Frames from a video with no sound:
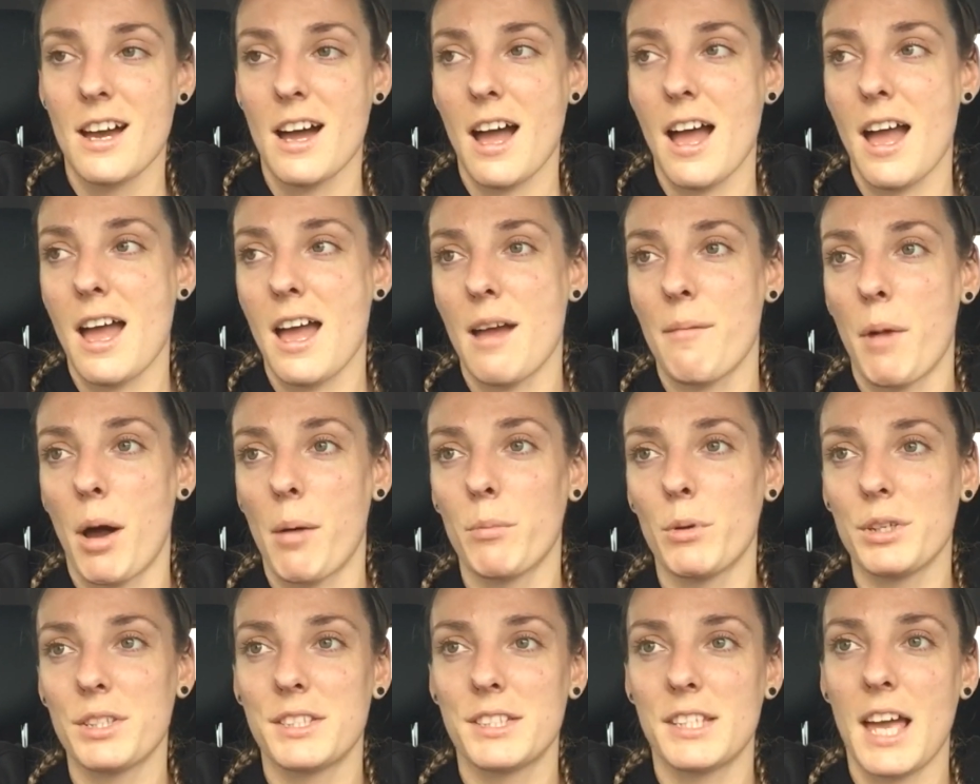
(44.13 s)
I
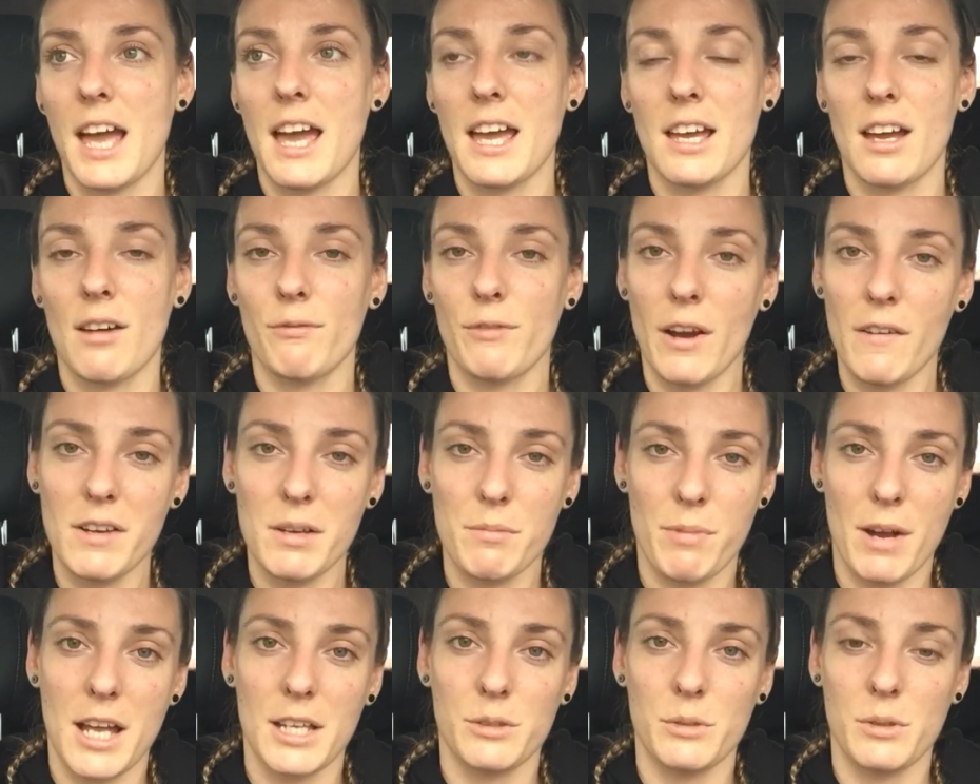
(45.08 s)
must say, very
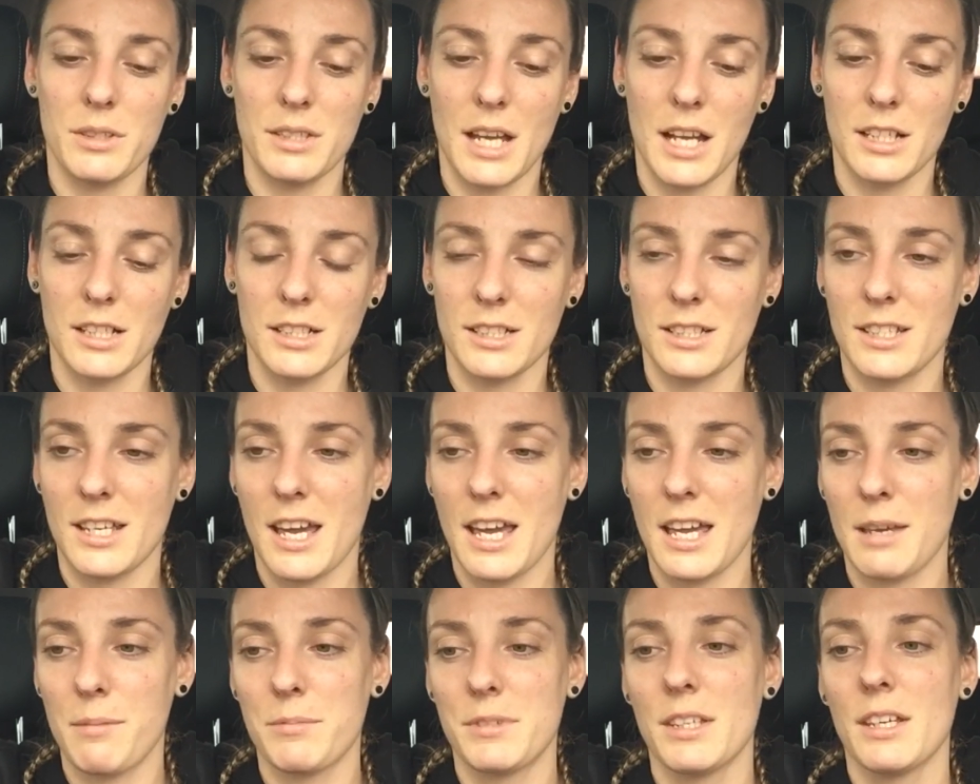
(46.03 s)
impressed with Daniel
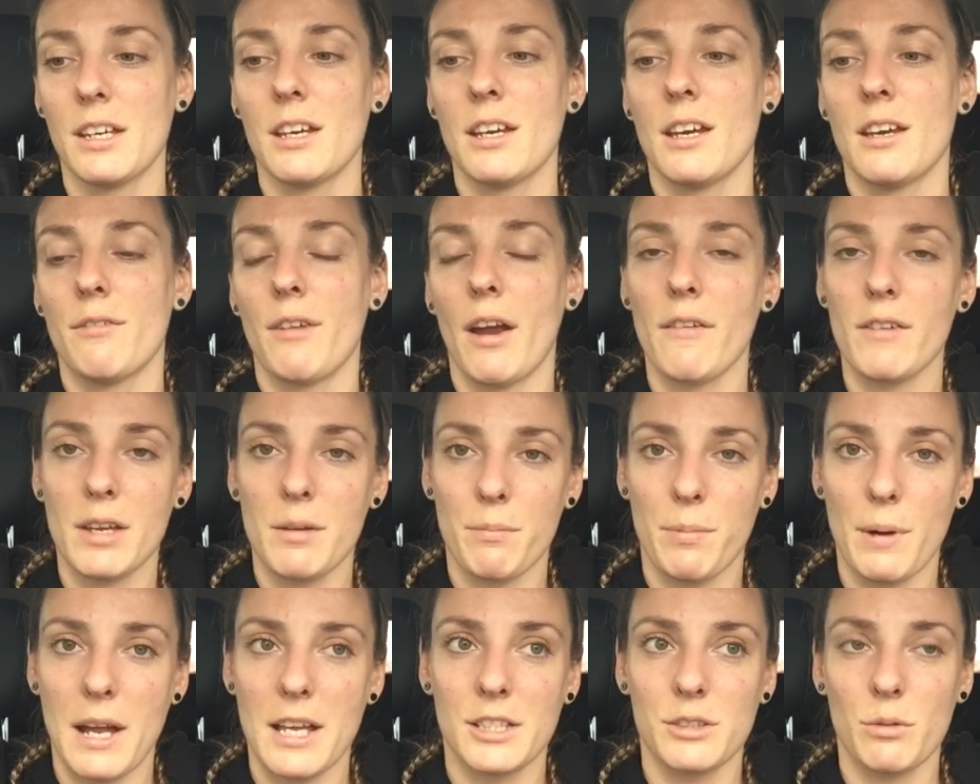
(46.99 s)
James, very
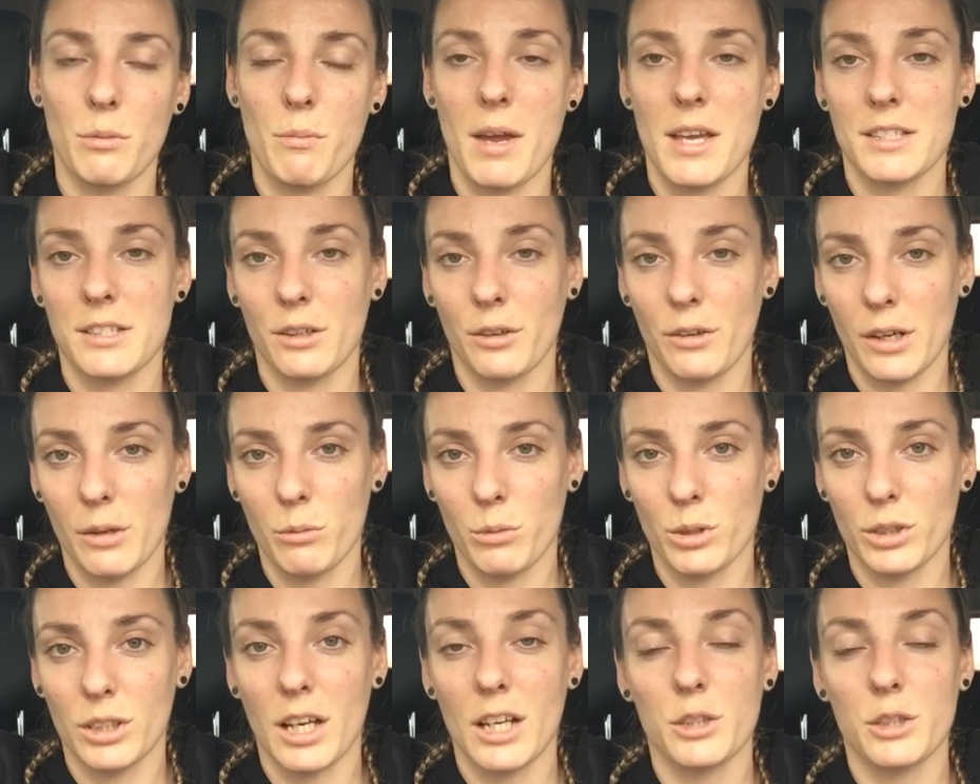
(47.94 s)
impressed with Mason Greenwood.